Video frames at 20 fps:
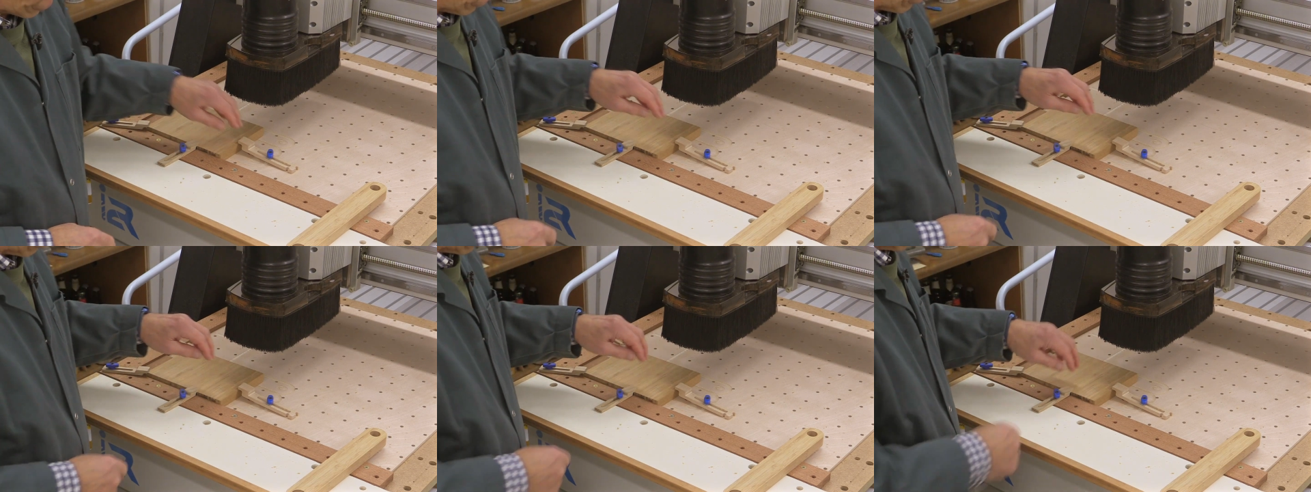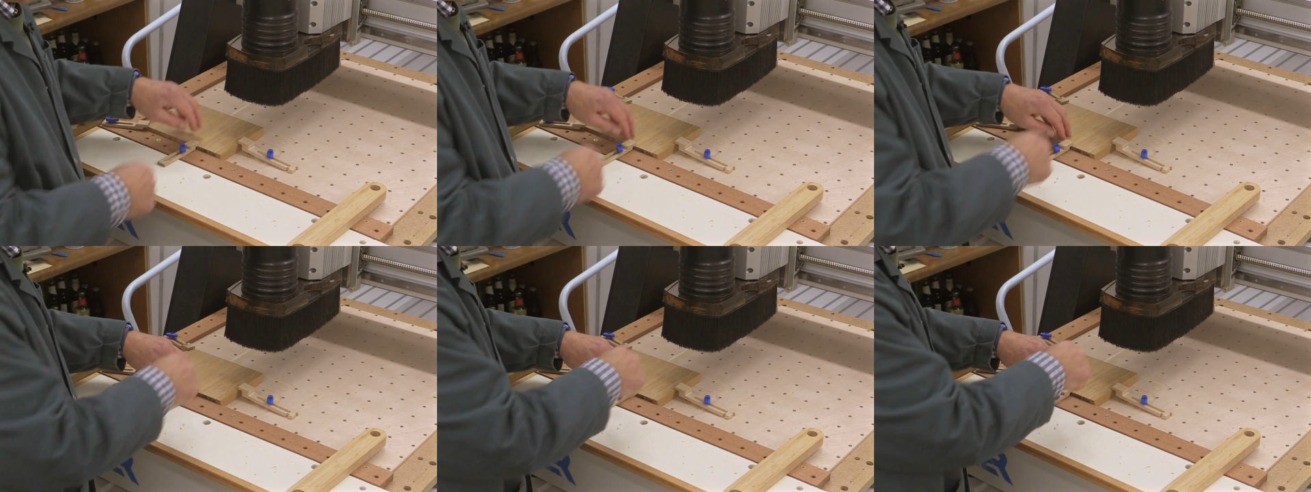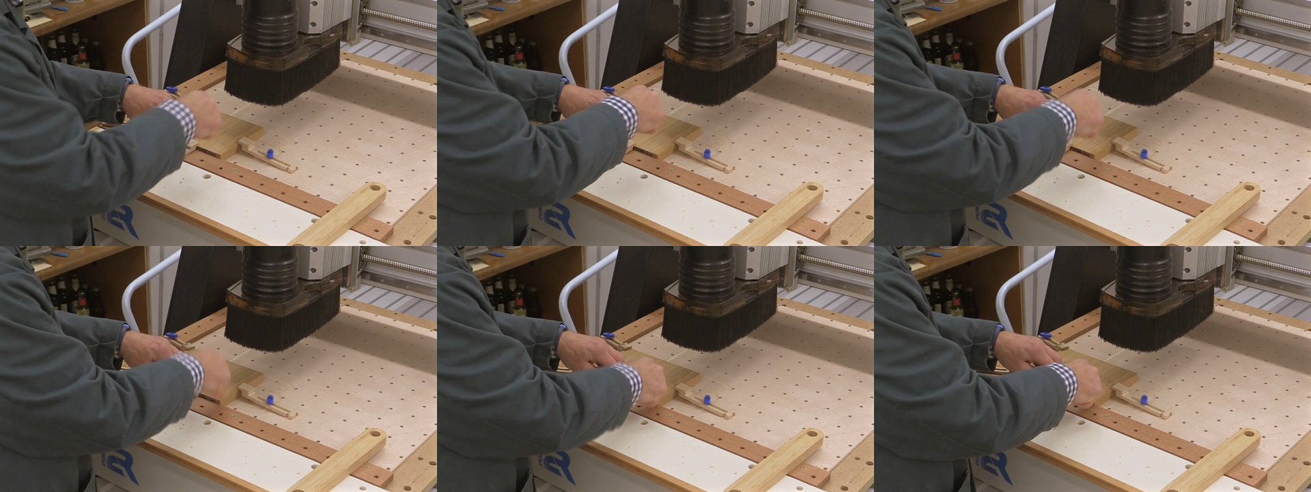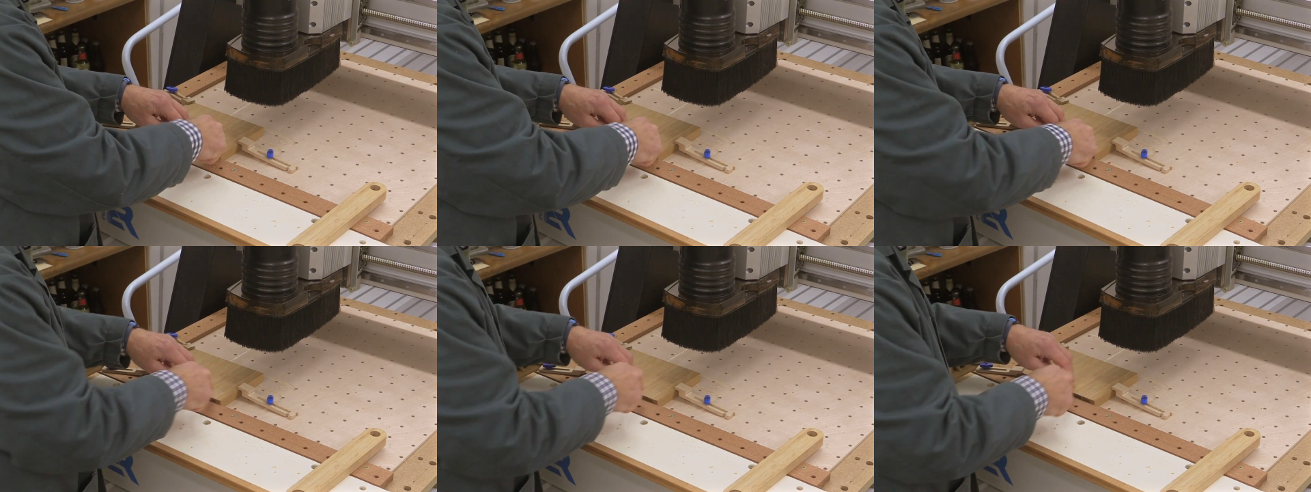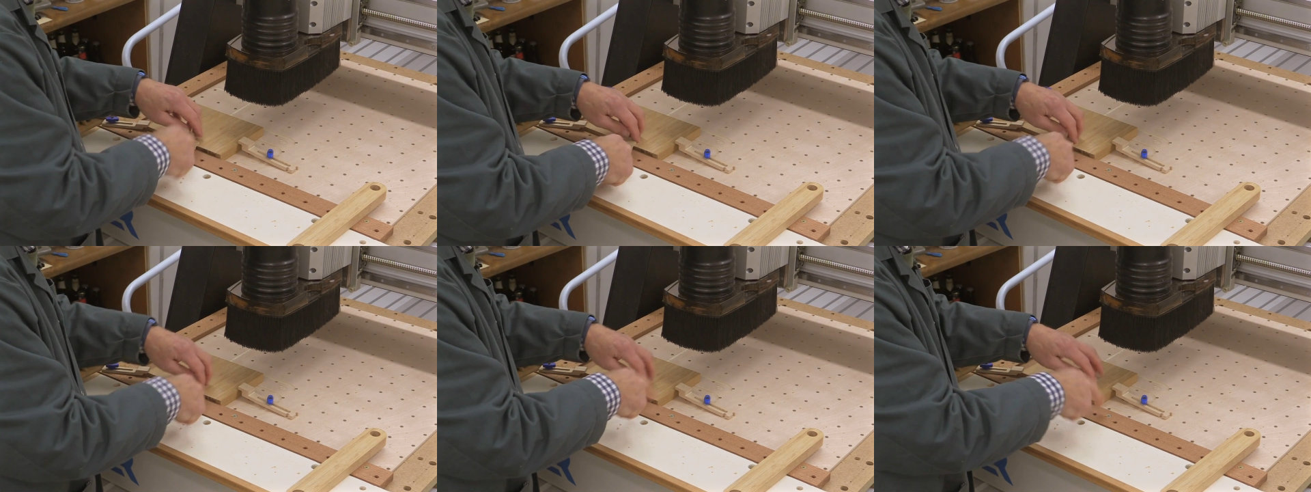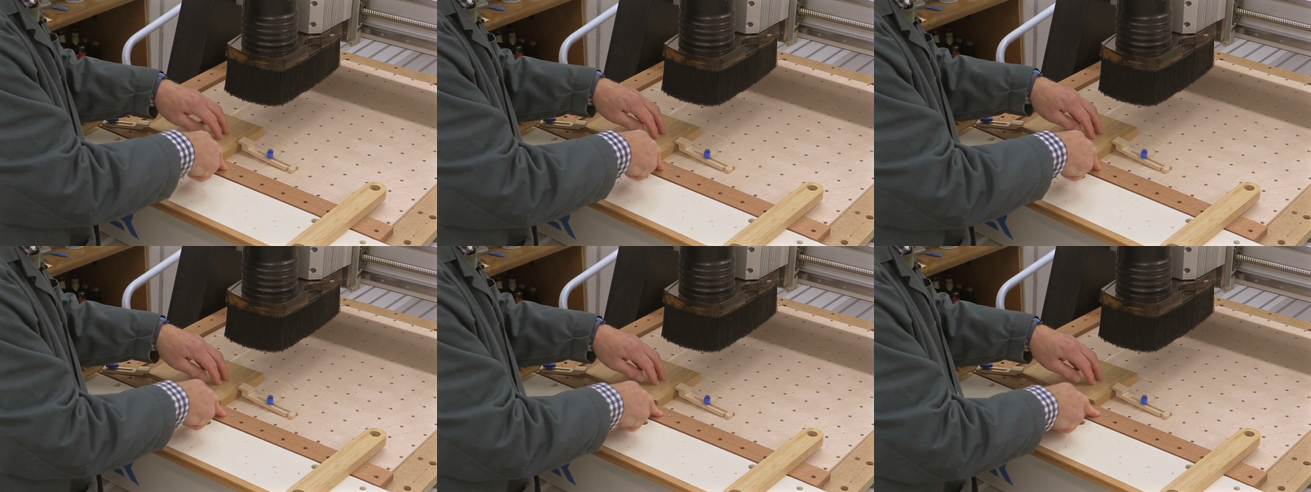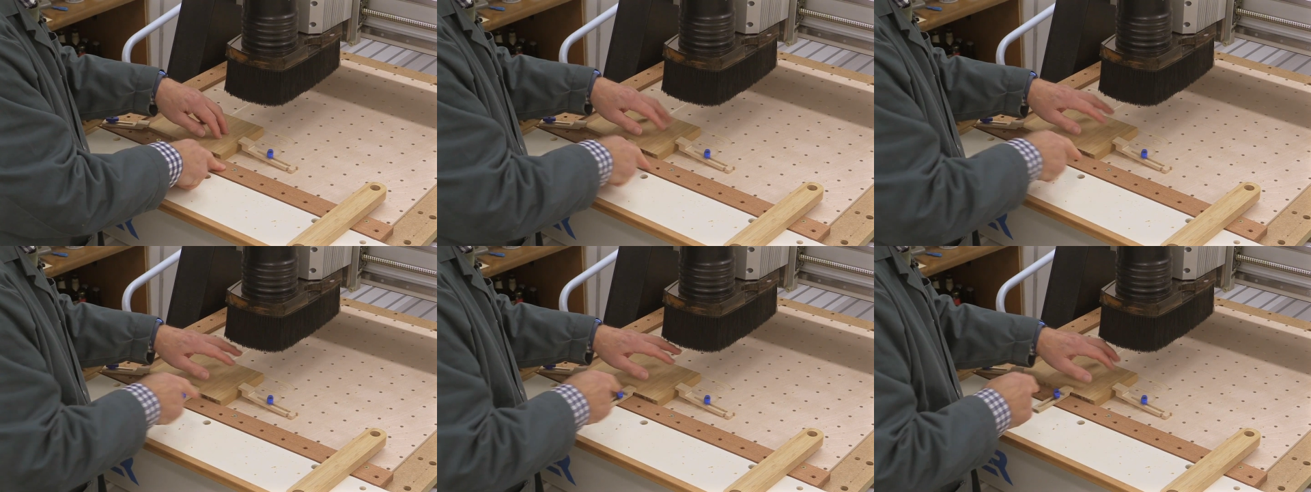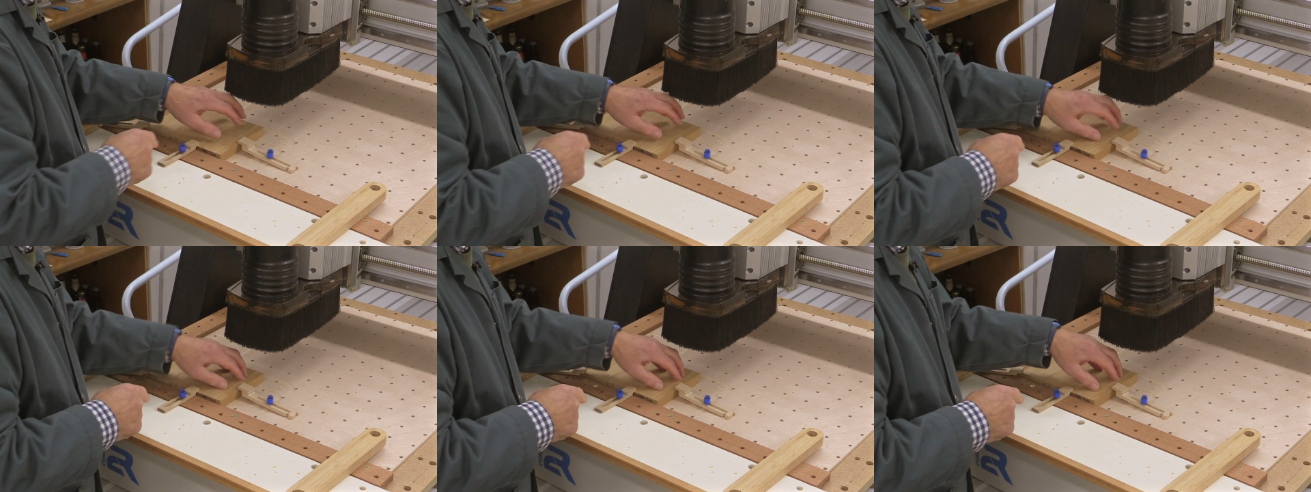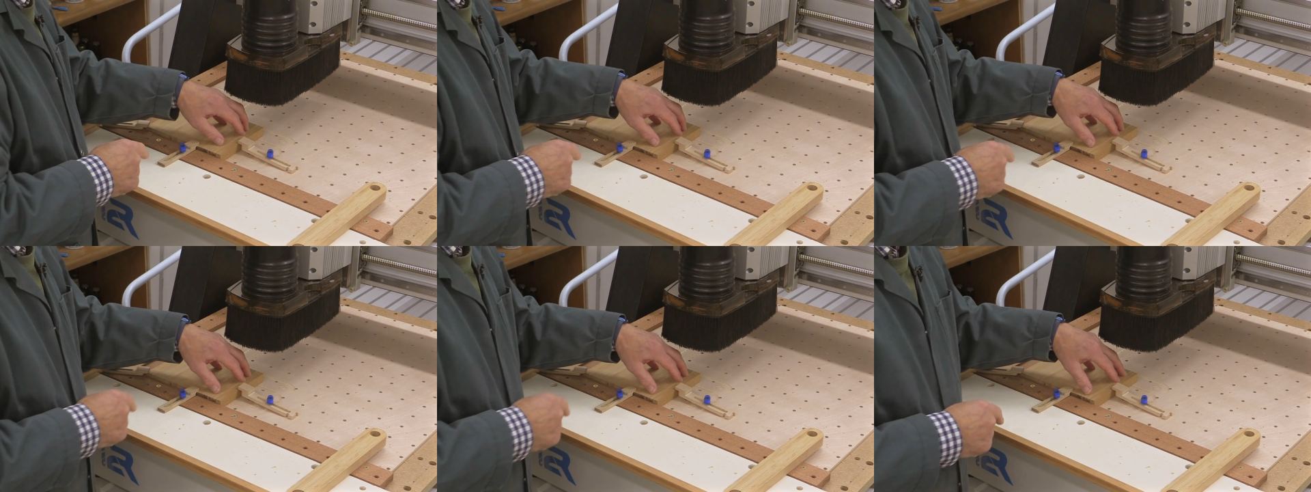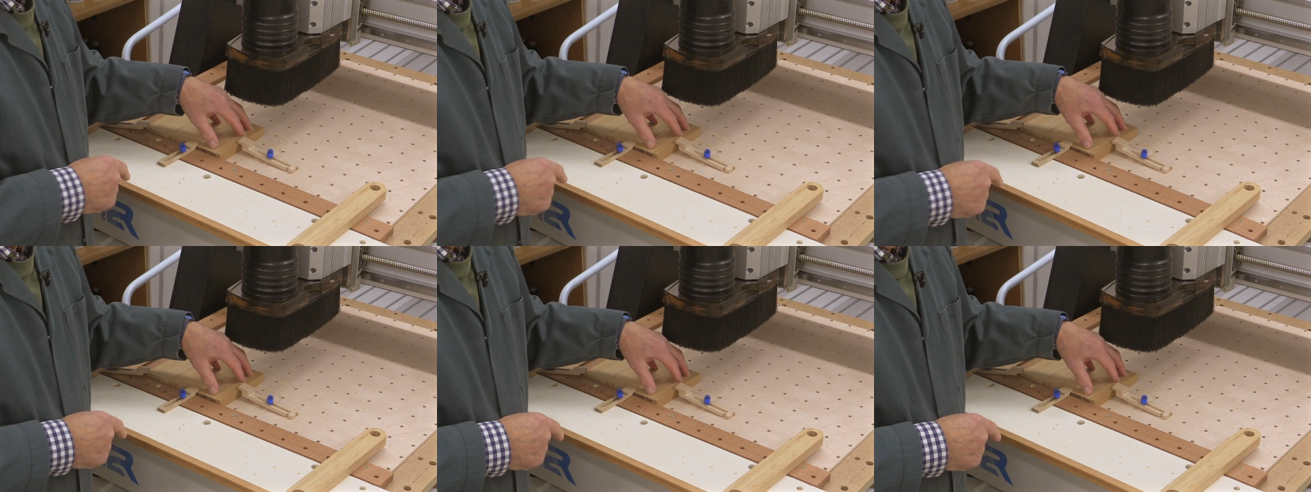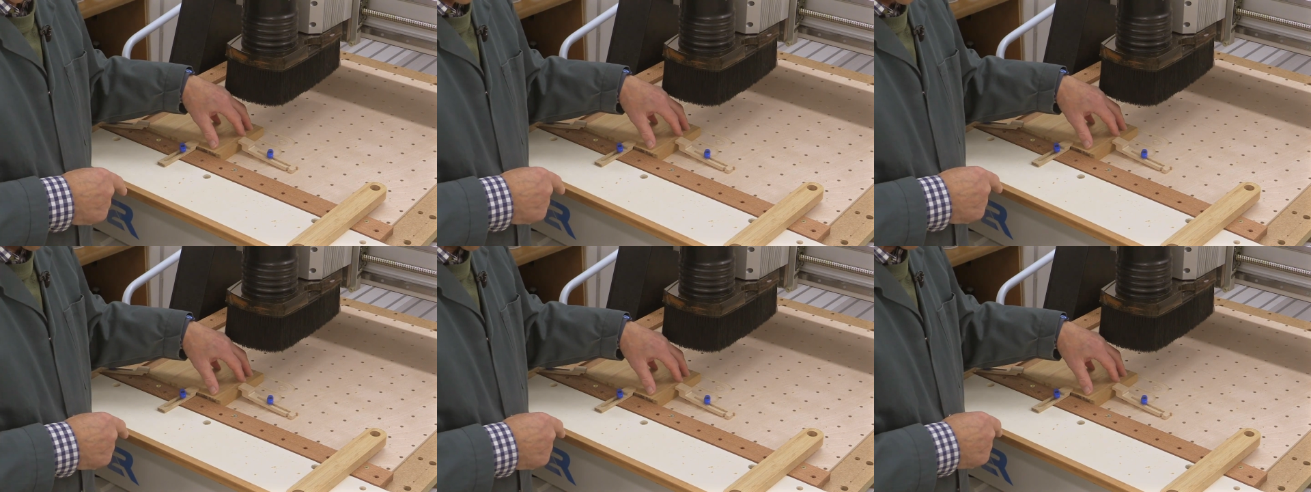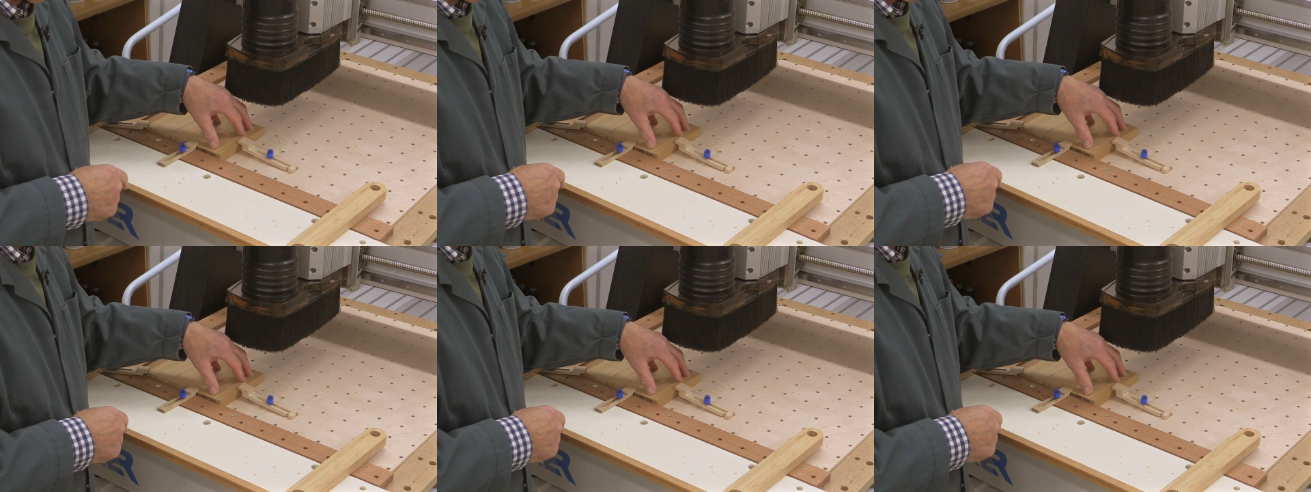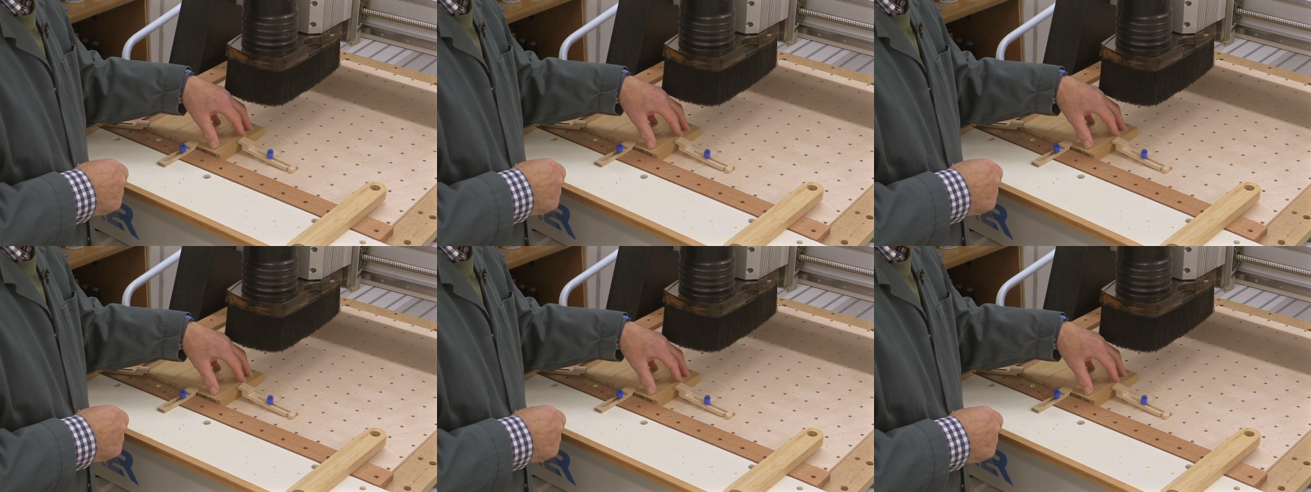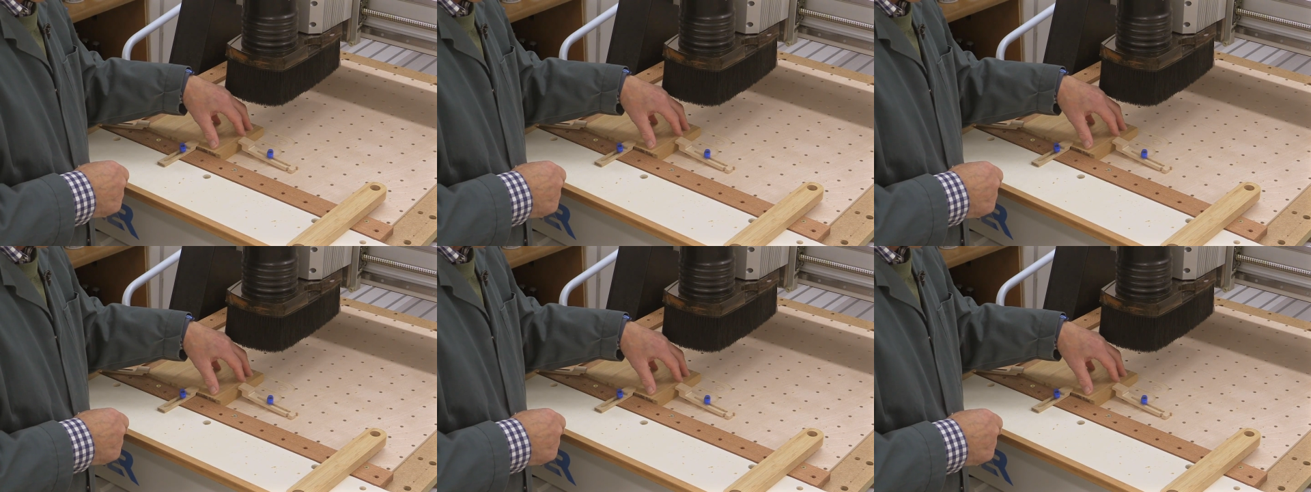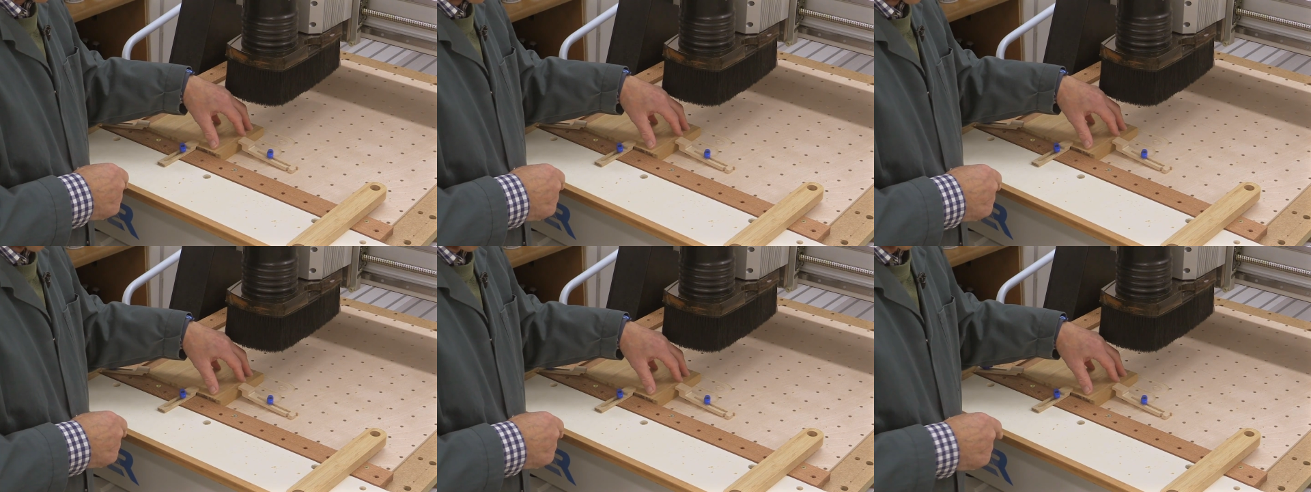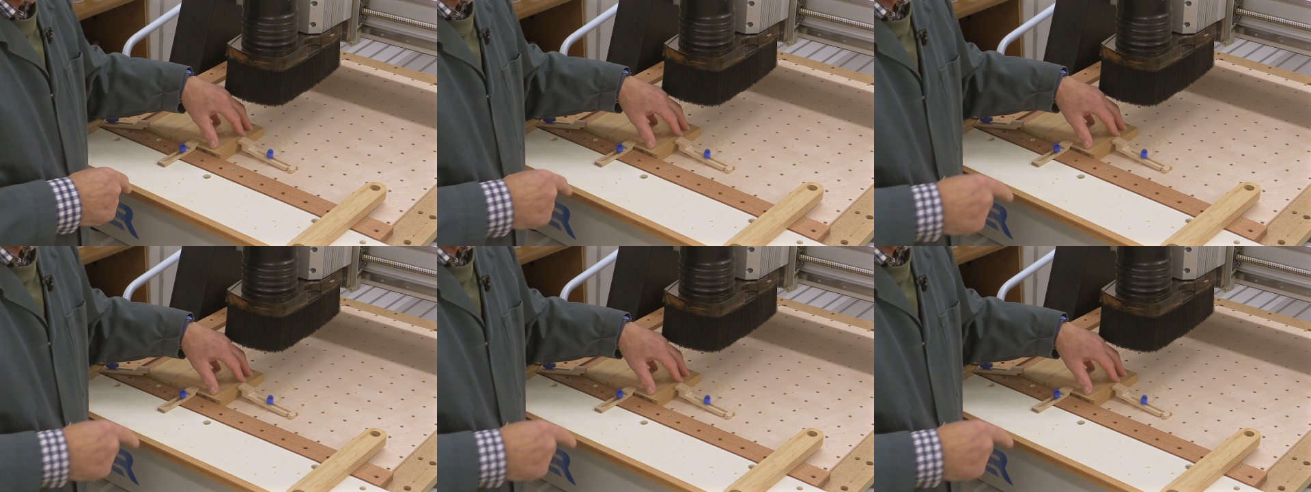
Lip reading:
(no speaker visible)